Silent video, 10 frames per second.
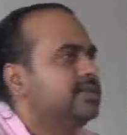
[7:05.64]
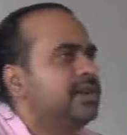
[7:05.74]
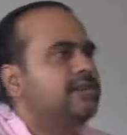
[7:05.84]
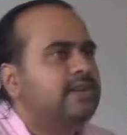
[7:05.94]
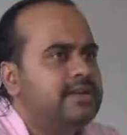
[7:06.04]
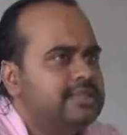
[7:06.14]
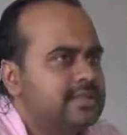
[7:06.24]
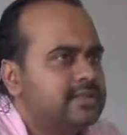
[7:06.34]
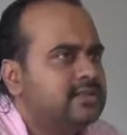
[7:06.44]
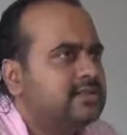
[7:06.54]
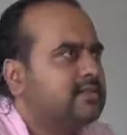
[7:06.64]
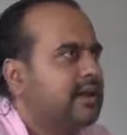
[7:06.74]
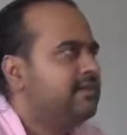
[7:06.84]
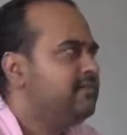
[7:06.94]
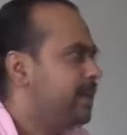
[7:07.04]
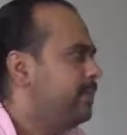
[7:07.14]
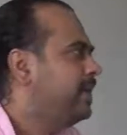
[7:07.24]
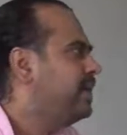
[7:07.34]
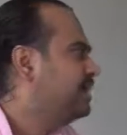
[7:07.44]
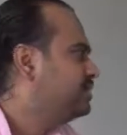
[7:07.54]
and religion and
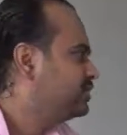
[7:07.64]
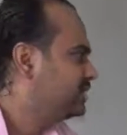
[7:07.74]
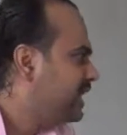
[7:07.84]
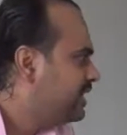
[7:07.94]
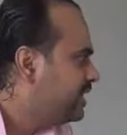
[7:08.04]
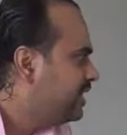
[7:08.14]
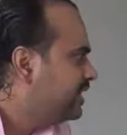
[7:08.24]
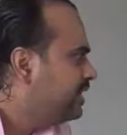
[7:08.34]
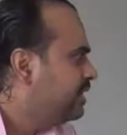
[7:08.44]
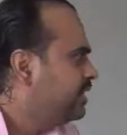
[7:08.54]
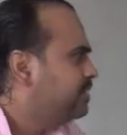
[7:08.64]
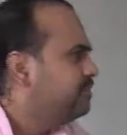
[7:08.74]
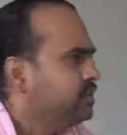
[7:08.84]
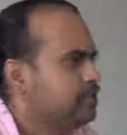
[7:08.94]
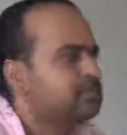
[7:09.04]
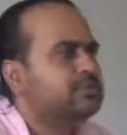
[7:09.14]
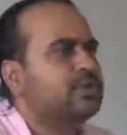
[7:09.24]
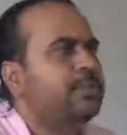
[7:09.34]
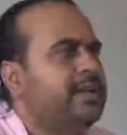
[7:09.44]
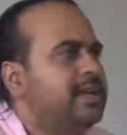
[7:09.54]
family and society,
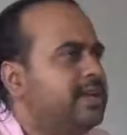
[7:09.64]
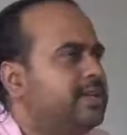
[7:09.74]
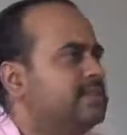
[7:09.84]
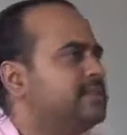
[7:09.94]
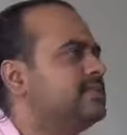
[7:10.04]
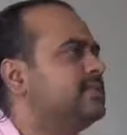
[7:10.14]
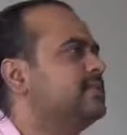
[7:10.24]
views, opinions,